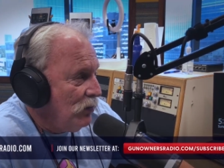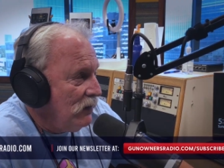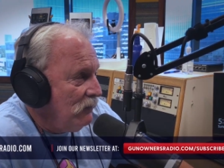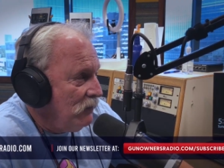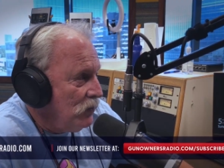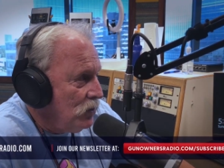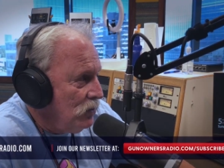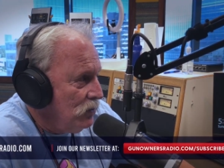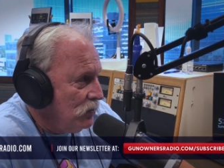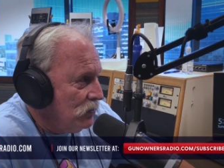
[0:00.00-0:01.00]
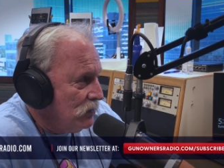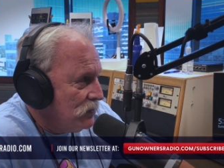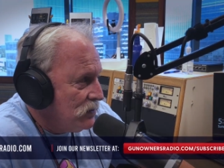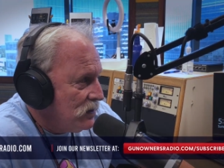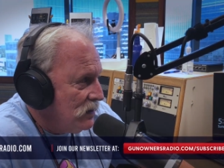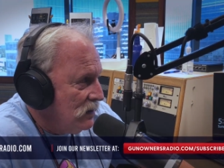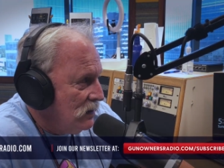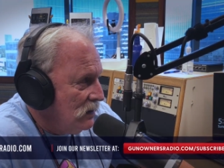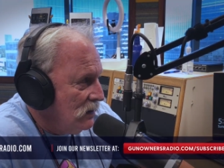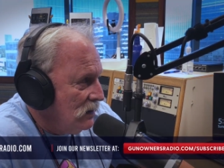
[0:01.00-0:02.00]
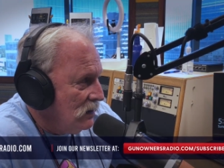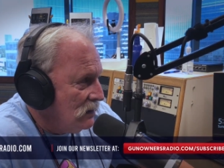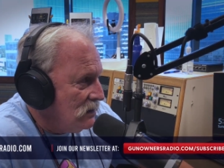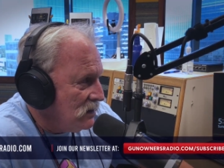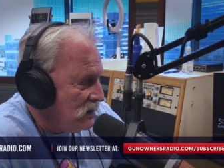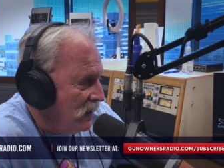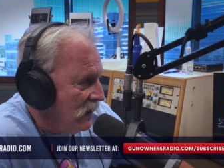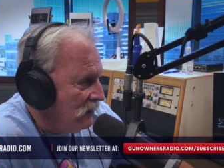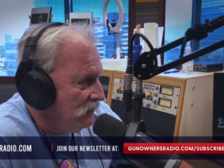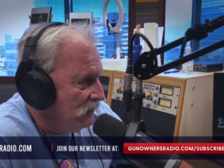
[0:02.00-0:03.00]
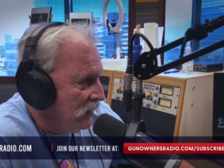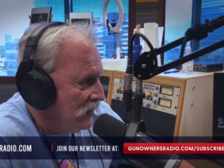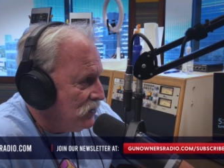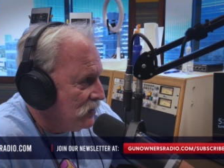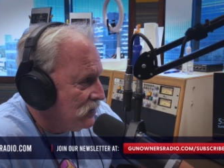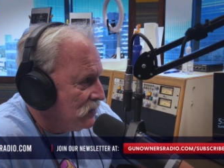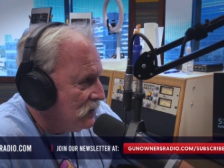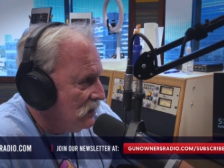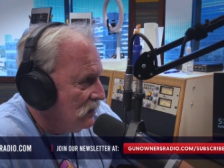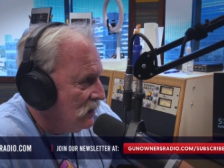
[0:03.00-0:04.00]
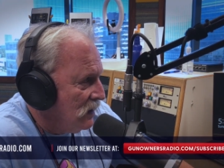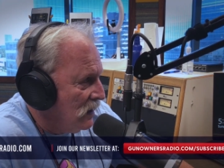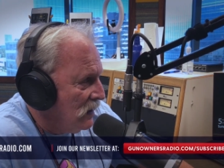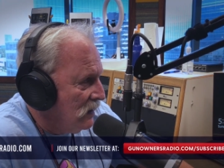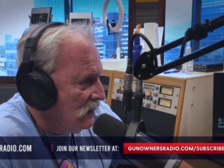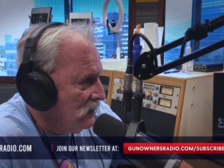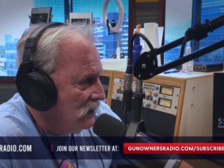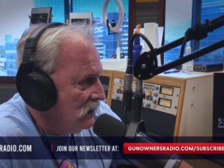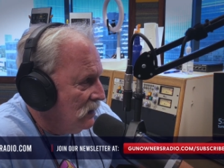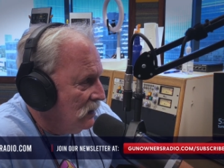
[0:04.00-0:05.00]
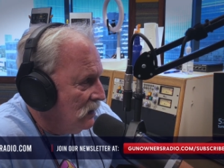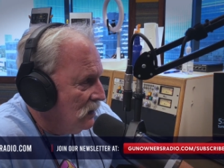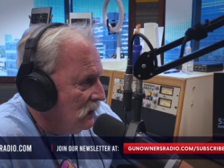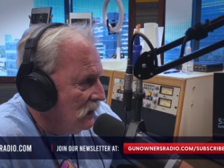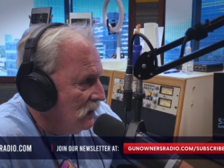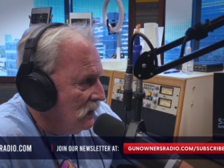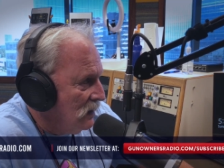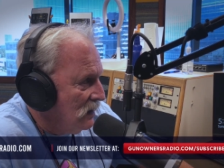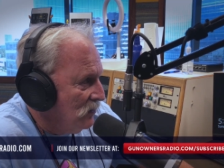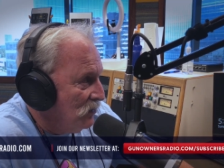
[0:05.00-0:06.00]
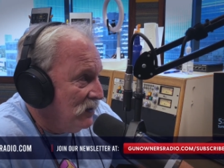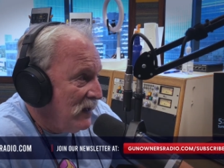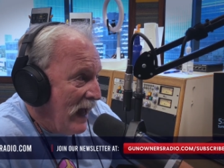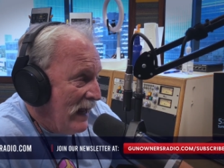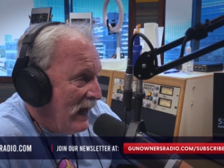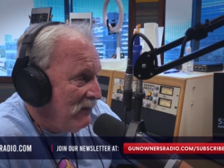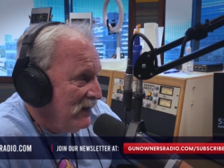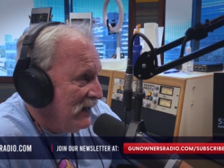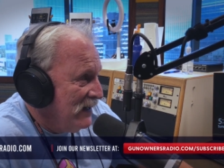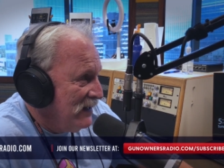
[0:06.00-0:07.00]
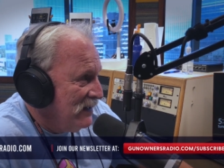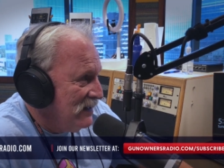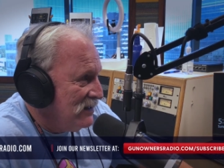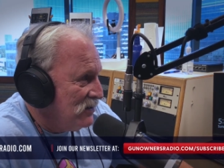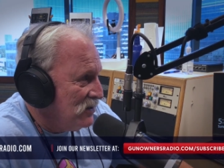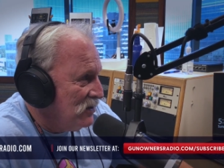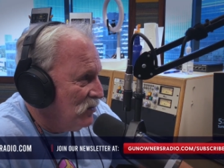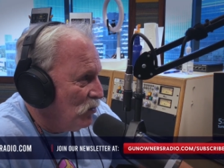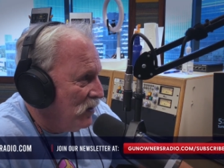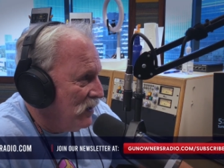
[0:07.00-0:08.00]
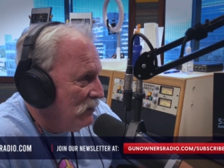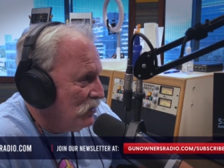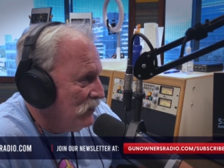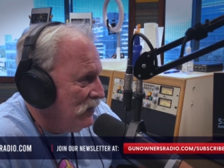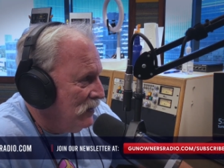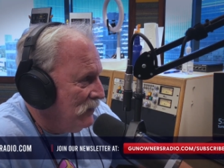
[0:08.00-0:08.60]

refused to take Fletcher's gun, well, yeah, would that have anything to do with where they moved it?